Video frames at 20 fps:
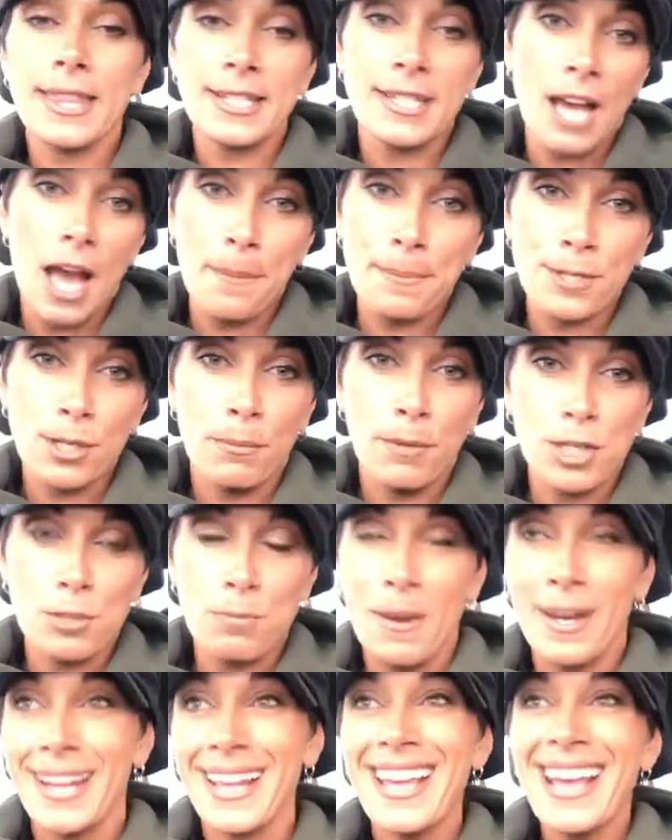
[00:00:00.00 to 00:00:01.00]
at the top so much
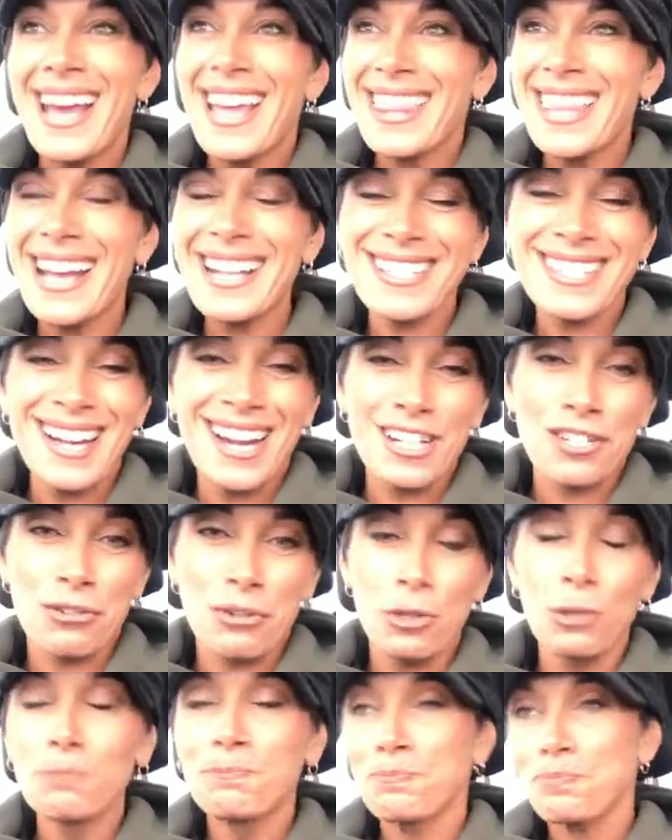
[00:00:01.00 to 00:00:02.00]
money. That's not
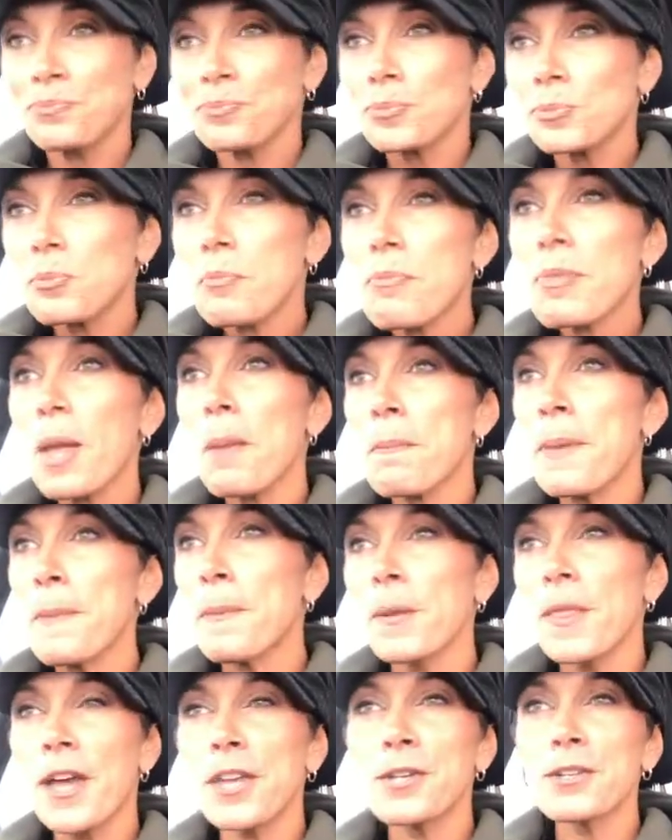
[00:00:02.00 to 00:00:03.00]
true.
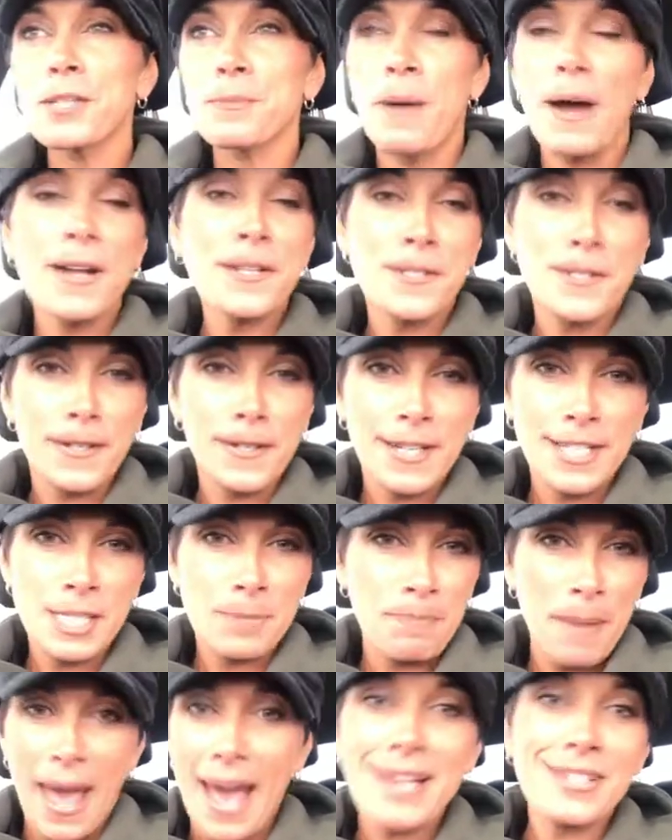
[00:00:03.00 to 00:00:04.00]
People that you sponsor can
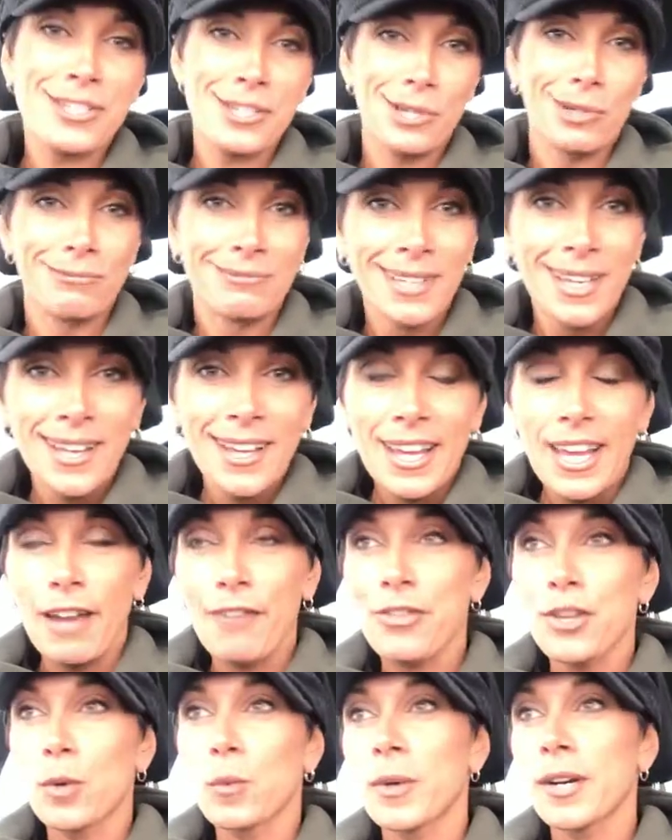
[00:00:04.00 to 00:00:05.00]
pass you
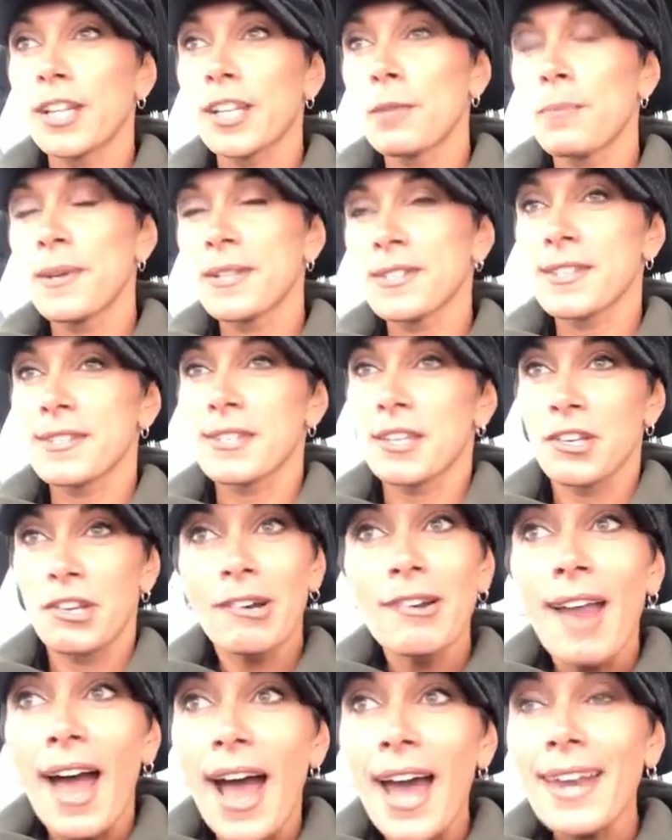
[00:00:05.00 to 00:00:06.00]
if they're working the business and
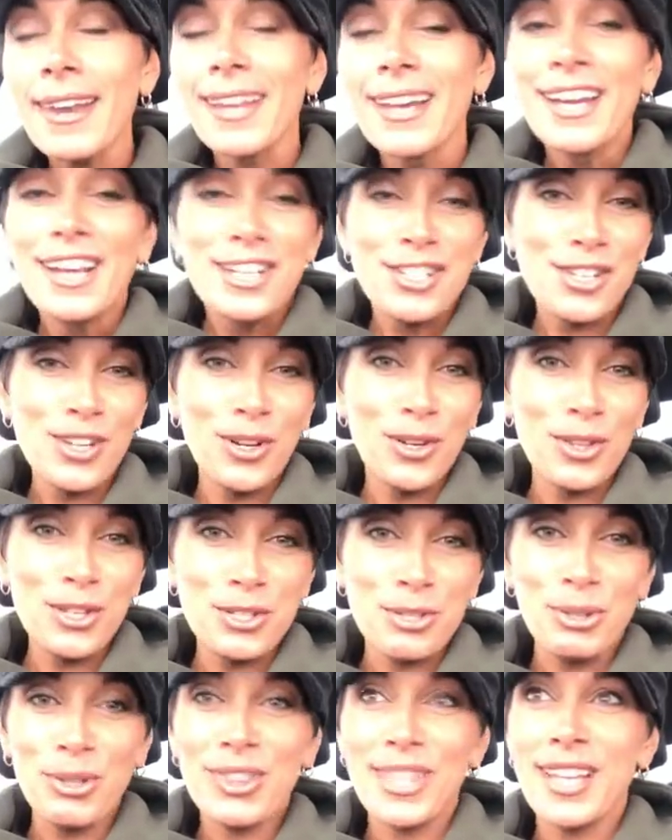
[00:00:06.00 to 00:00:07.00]
you're not. So the
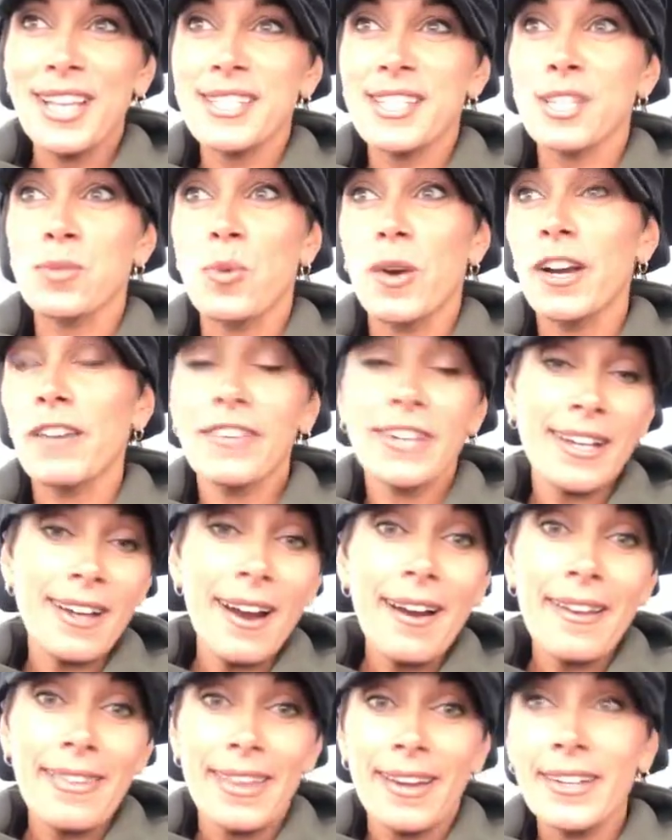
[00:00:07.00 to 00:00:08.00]
truth is wherever you
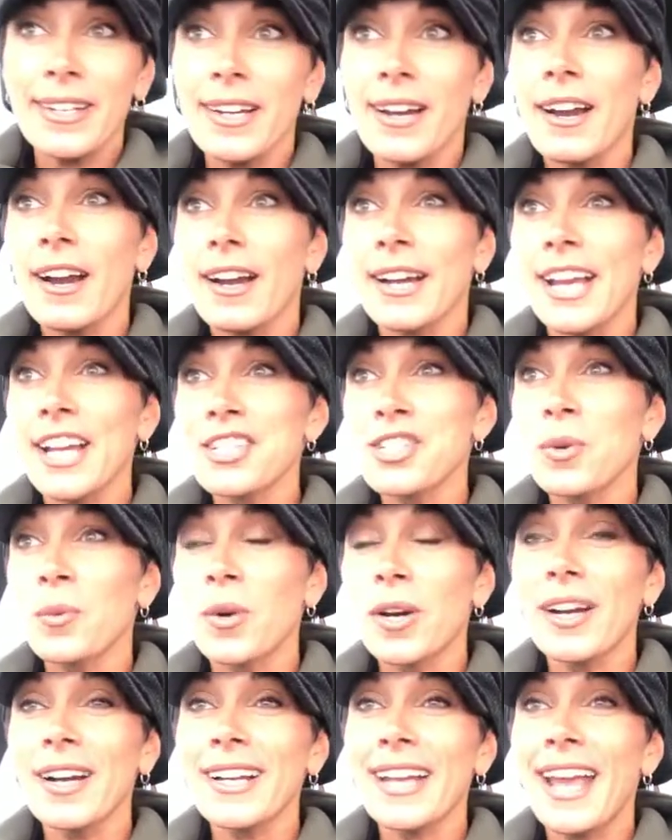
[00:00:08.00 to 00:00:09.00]
are, there you are. Get to
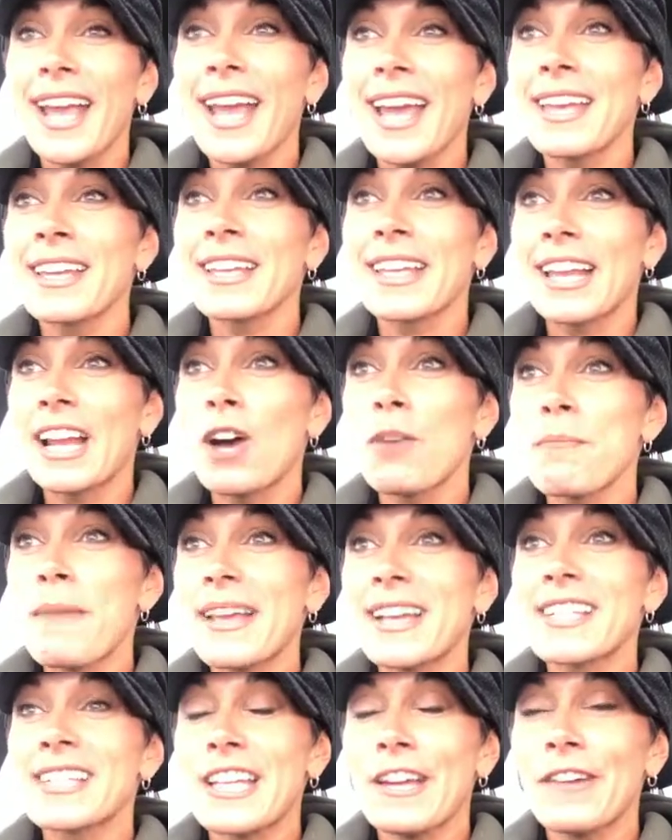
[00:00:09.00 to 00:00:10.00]
work and get out and
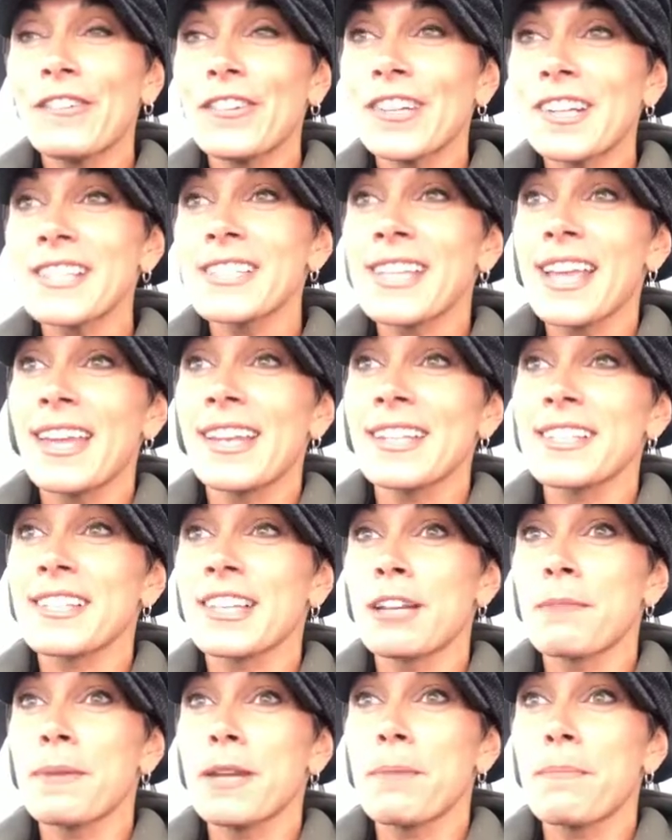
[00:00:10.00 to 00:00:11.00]
make a difference, and it's
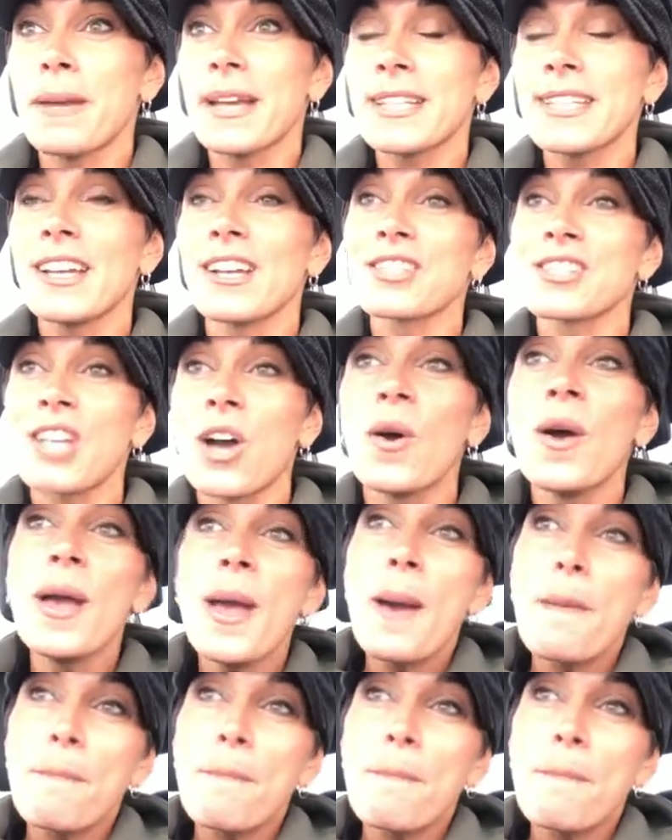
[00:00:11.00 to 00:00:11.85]
going to be a big deal. So